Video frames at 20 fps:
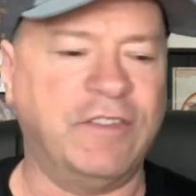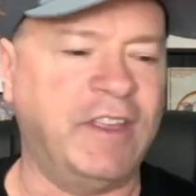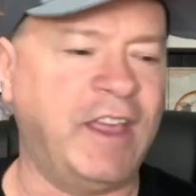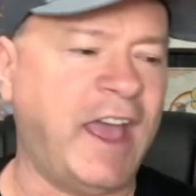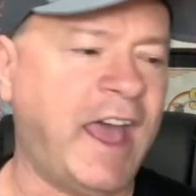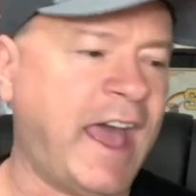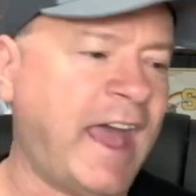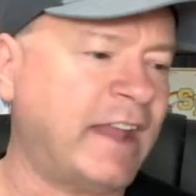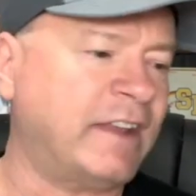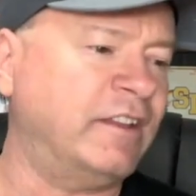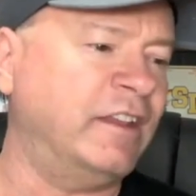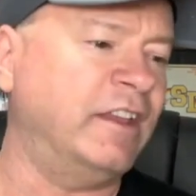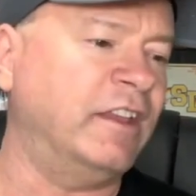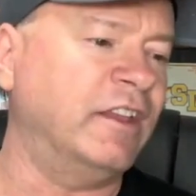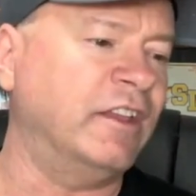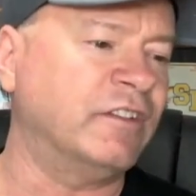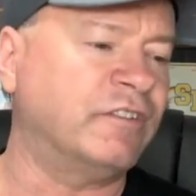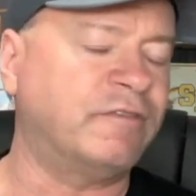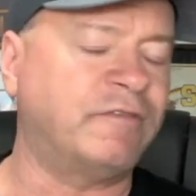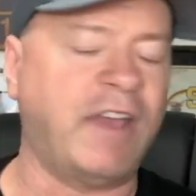The acting
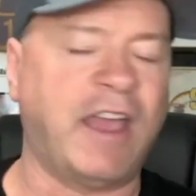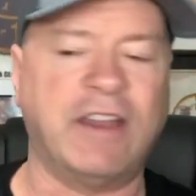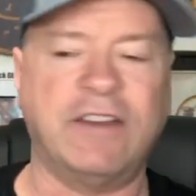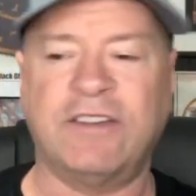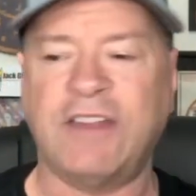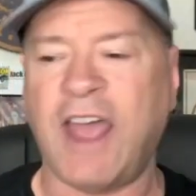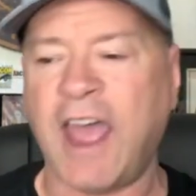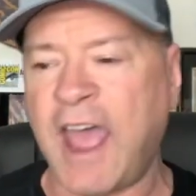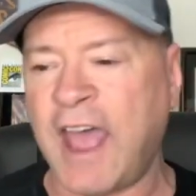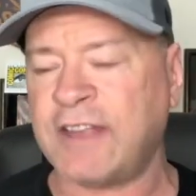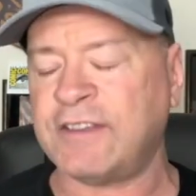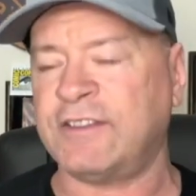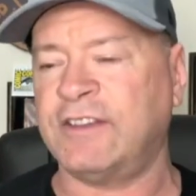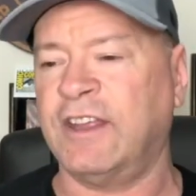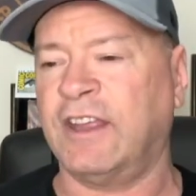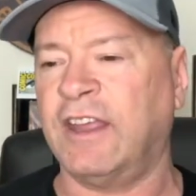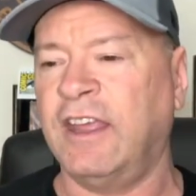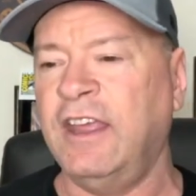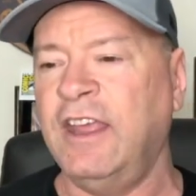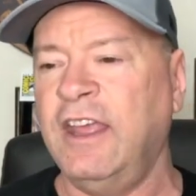is
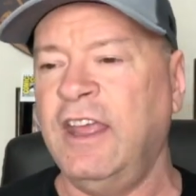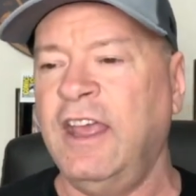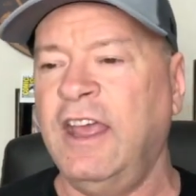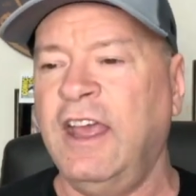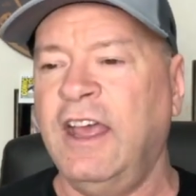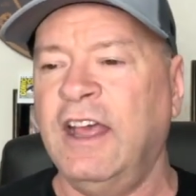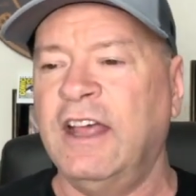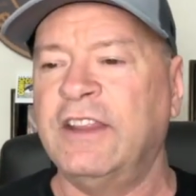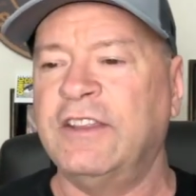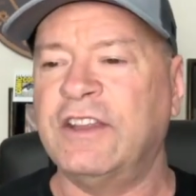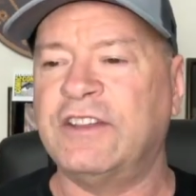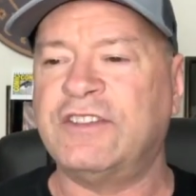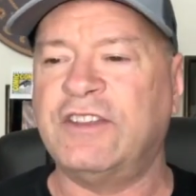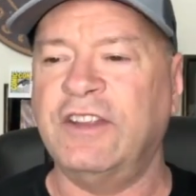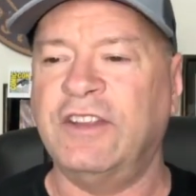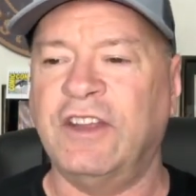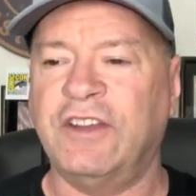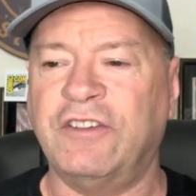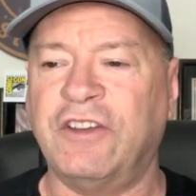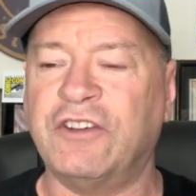fantastic.
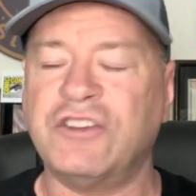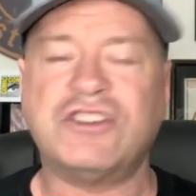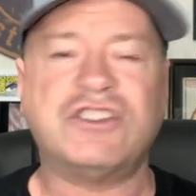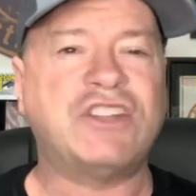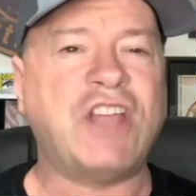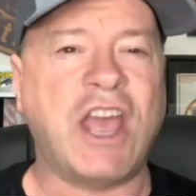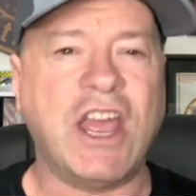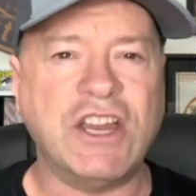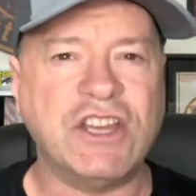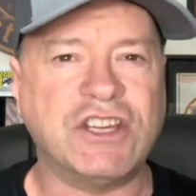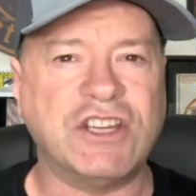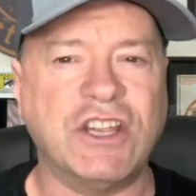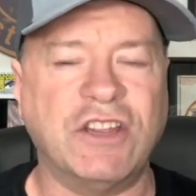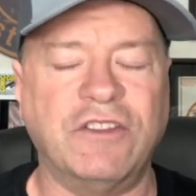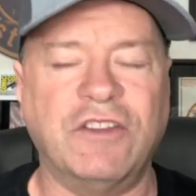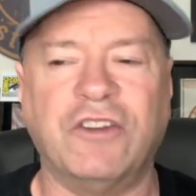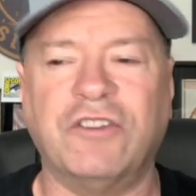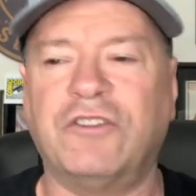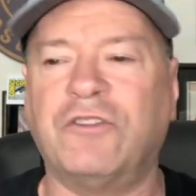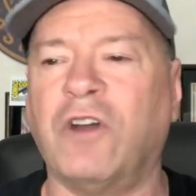The, there's
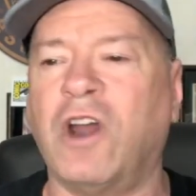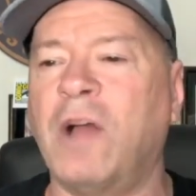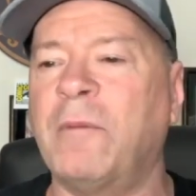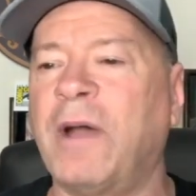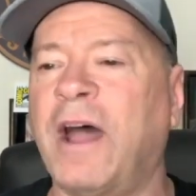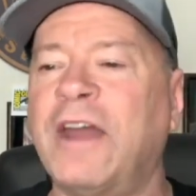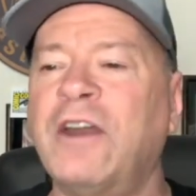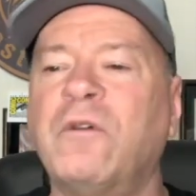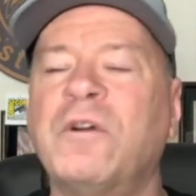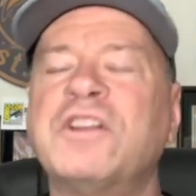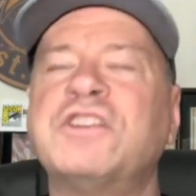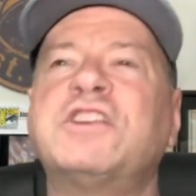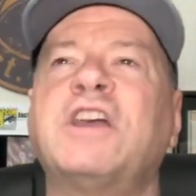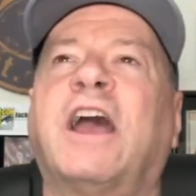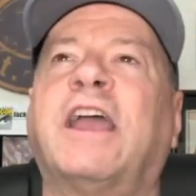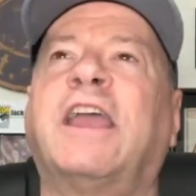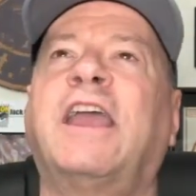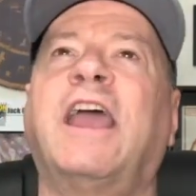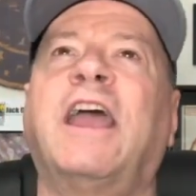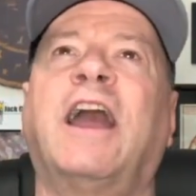tension, there's drama. I don't want to
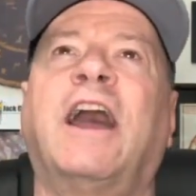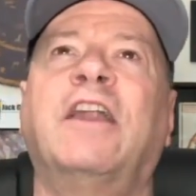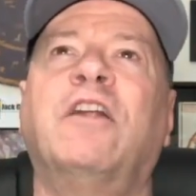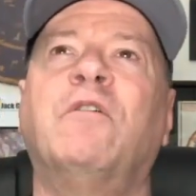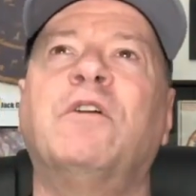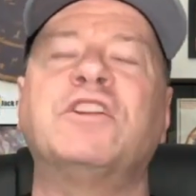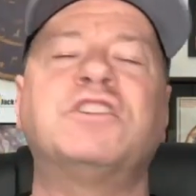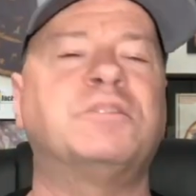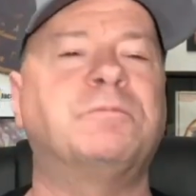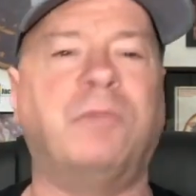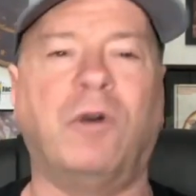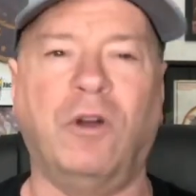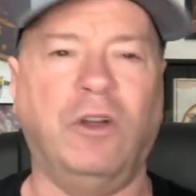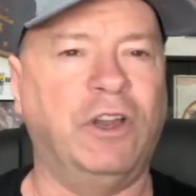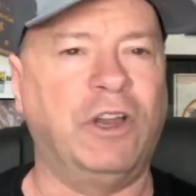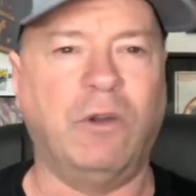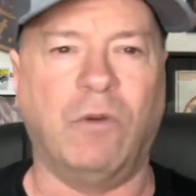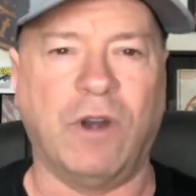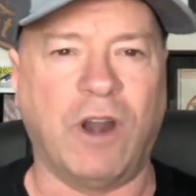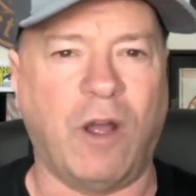I can't I don't want to spoil
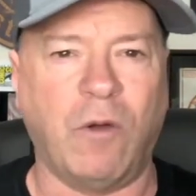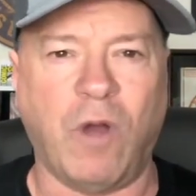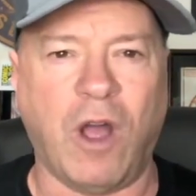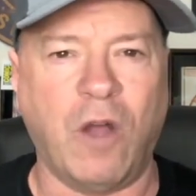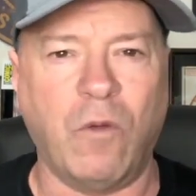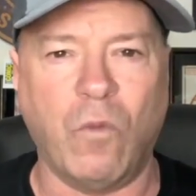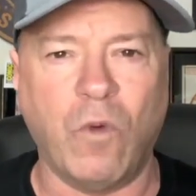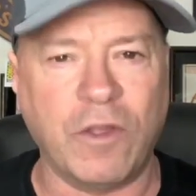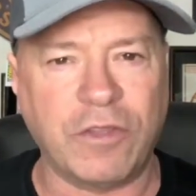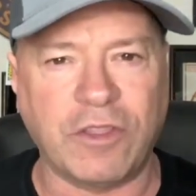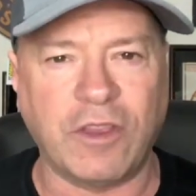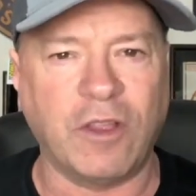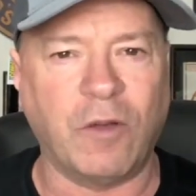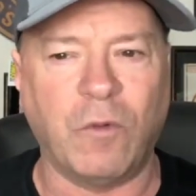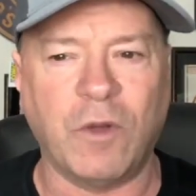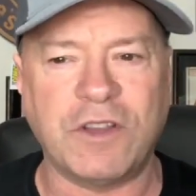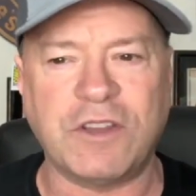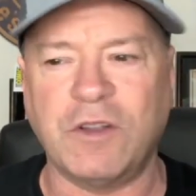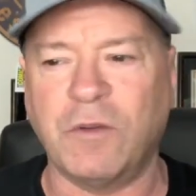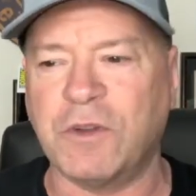anyone on, on, what
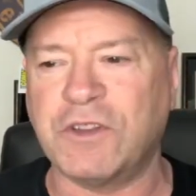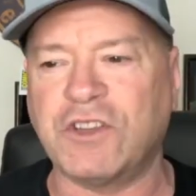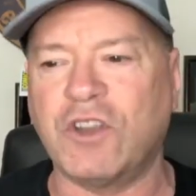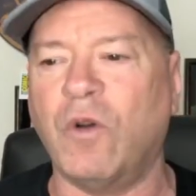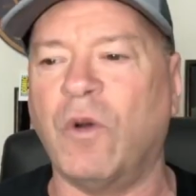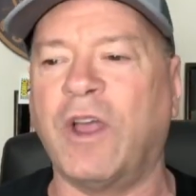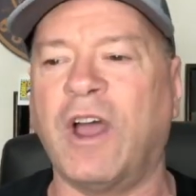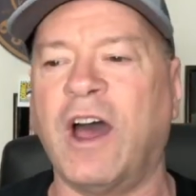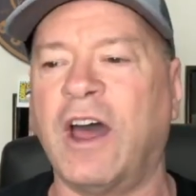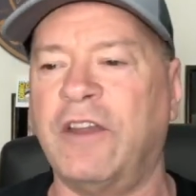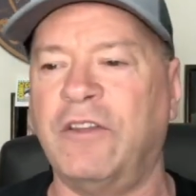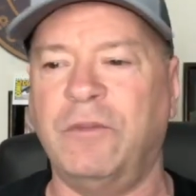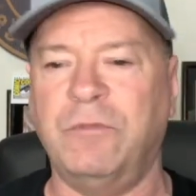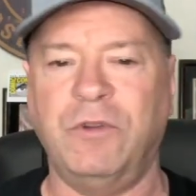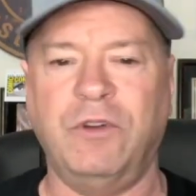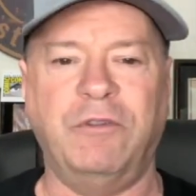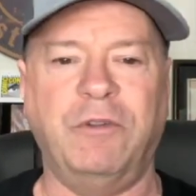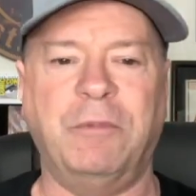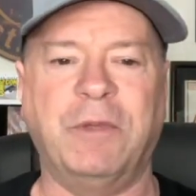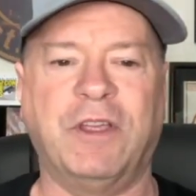what what's going on in the
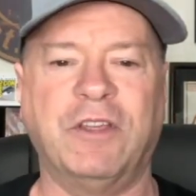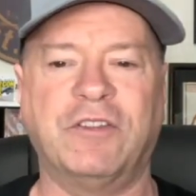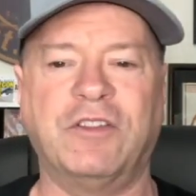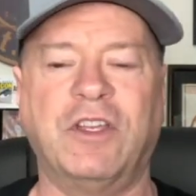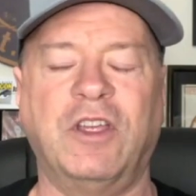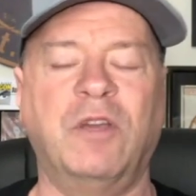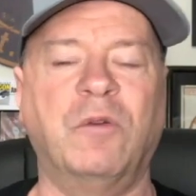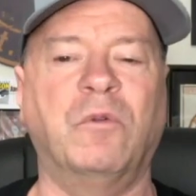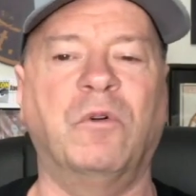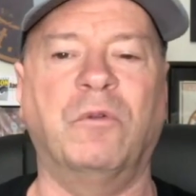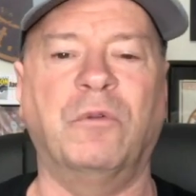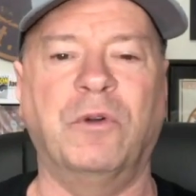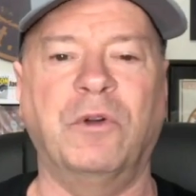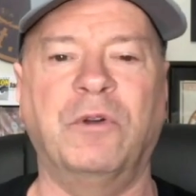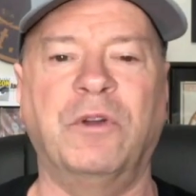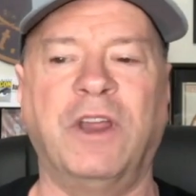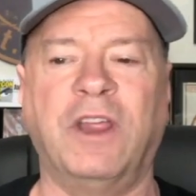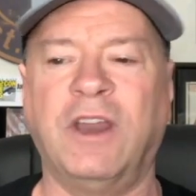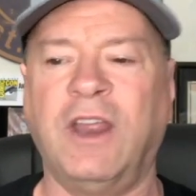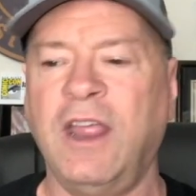movie because it, it will
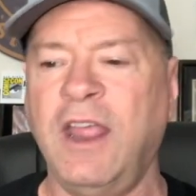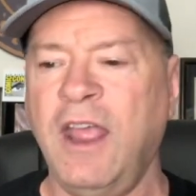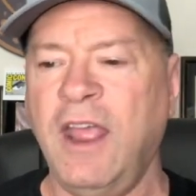ruin it.